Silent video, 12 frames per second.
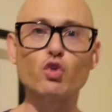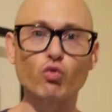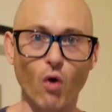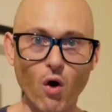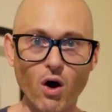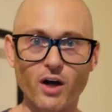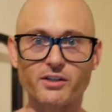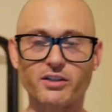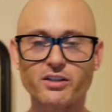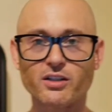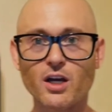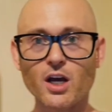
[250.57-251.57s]

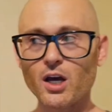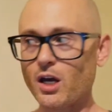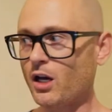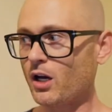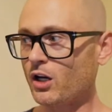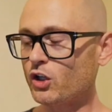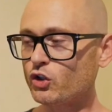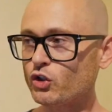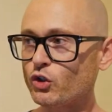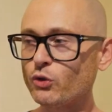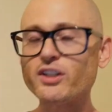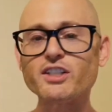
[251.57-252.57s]
draws
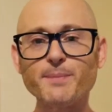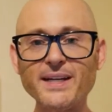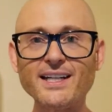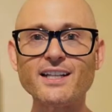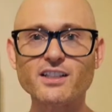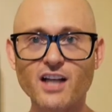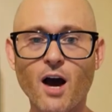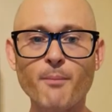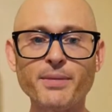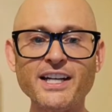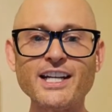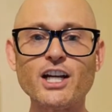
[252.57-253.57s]
to the Speediance
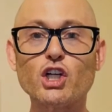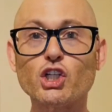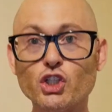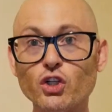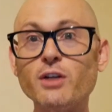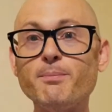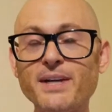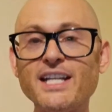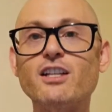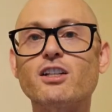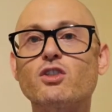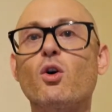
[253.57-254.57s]
company should
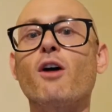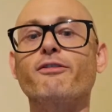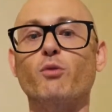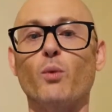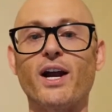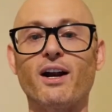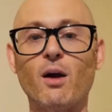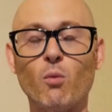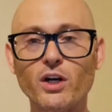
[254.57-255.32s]
be the software.